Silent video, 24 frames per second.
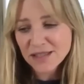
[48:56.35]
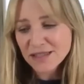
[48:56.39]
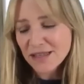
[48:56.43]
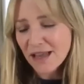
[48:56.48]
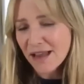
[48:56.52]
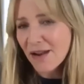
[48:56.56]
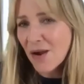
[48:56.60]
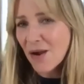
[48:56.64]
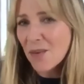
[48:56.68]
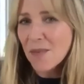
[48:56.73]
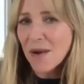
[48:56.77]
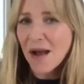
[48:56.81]

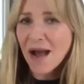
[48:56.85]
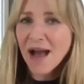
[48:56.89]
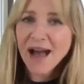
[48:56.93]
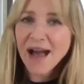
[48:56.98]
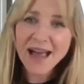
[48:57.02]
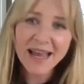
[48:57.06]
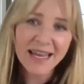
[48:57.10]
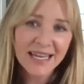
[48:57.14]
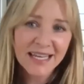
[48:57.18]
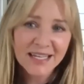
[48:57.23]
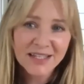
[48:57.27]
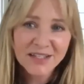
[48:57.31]
I hope
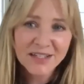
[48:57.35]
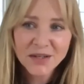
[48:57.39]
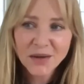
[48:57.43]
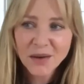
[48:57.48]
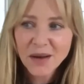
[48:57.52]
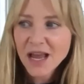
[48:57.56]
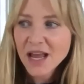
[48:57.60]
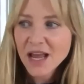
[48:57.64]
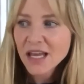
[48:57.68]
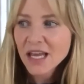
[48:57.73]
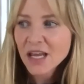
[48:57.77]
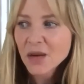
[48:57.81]
I get to go.
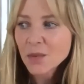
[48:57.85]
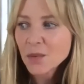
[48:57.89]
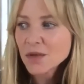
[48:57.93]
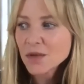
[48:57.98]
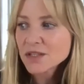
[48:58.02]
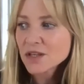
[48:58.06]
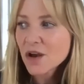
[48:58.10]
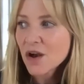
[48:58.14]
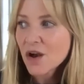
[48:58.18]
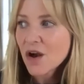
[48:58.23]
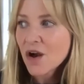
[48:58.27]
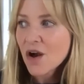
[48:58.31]

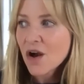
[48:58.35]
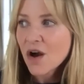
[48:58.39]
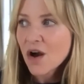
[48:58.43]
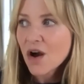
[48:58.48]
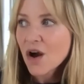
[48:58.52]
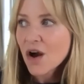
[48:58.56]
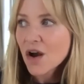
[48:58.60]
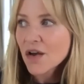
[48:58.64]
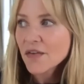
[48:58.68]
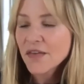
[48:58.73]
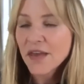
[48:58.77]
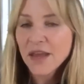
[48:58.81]

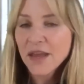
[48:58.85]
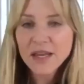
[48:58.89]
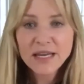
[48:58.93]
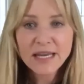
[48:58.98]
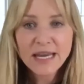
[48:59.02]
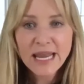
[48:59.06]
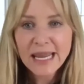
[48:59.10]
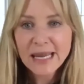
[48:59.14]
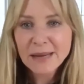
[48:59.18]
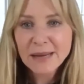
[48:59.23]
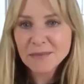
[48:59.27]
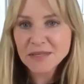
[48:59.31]
They
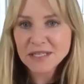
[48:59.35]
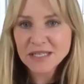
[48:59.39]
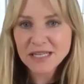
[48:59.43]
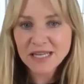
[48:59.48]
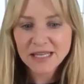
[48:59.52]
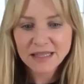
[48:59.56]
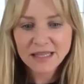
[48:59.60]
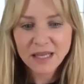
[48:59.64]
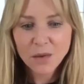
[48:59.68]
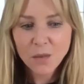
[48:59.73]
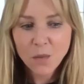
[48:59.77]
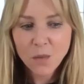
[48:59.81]
named
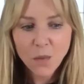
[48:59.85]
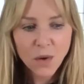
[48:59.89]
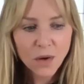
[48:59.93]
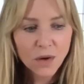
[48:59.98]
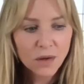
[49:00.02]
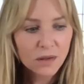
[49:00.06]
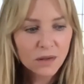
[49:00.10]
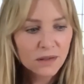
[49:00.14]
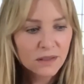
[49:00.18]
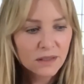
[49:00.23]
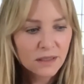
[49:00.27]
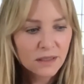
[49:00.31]
it. They weren't